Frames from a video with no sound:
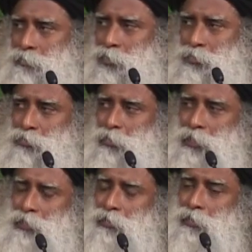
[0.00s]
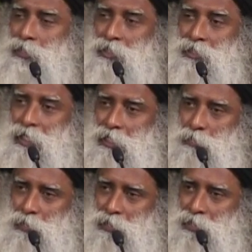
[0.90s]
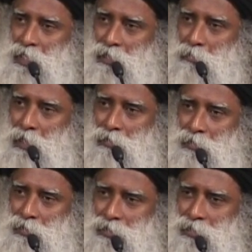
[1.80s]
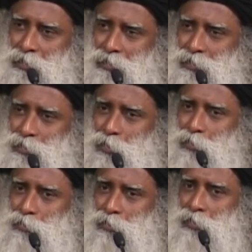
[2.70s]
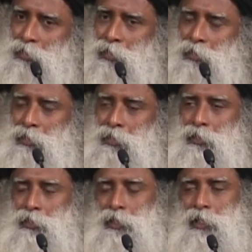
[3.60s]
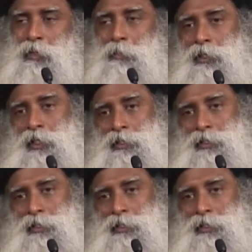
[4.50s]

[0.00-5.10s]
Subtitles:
too much nonsense has been said about these things, so the moment I